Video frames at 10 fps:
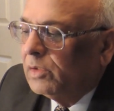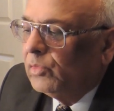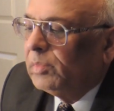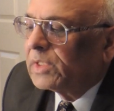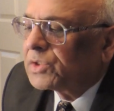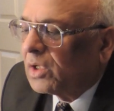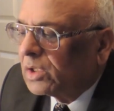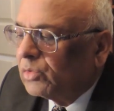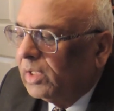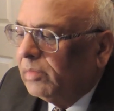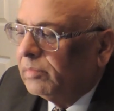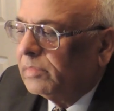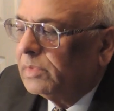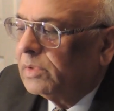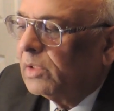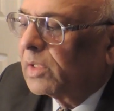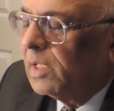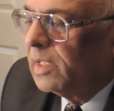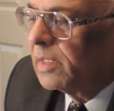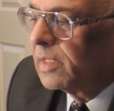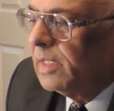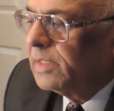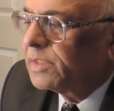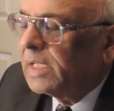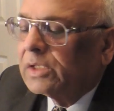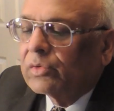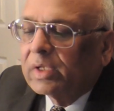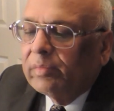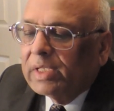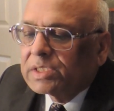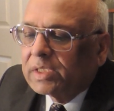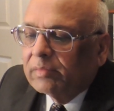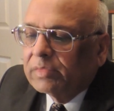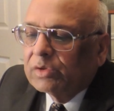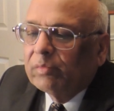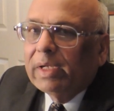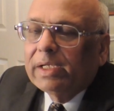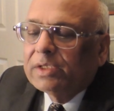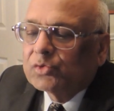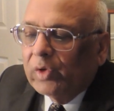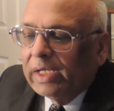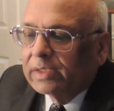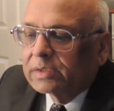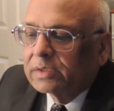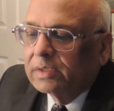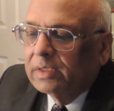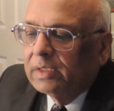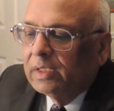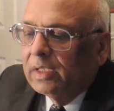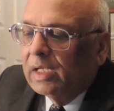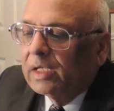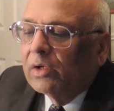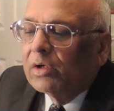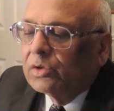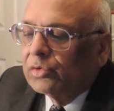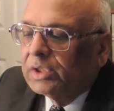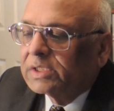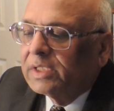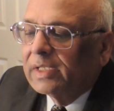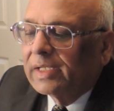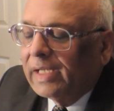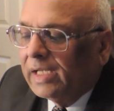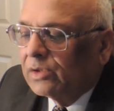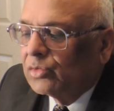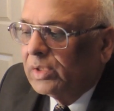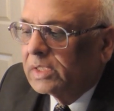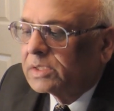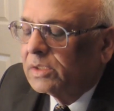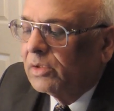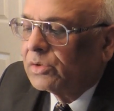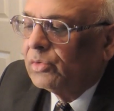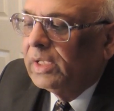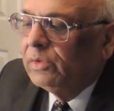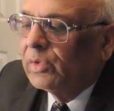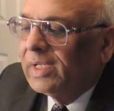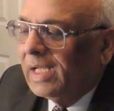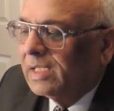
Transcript: we must talk to him or her and try to convince him to mend his ways and not do this thing again to us or to anyone